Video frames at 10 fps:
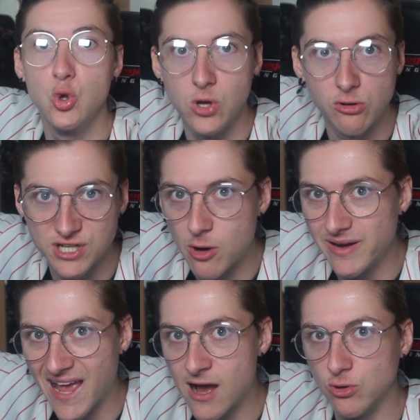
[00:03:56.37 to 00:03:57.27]
who knows how
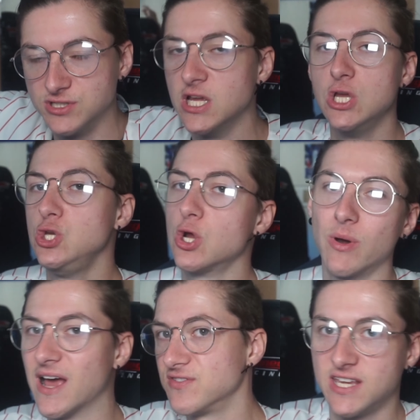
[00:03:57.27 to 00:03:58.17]
many hours. You don't
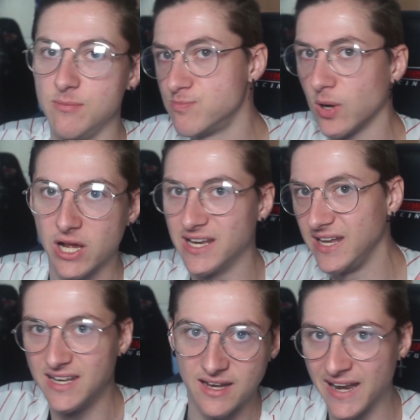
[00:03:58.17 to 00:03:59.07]
want to have to keep
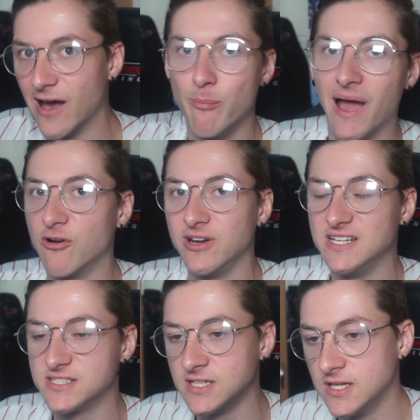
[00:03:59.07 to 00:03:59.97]
plugging in and out
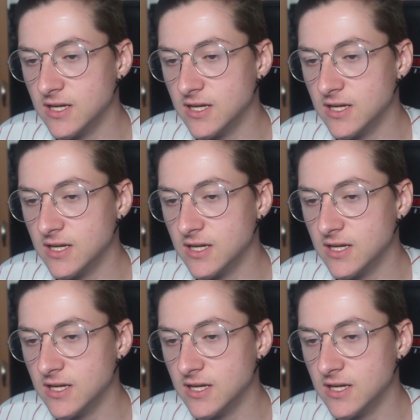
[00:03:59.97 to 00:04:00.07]
batteries.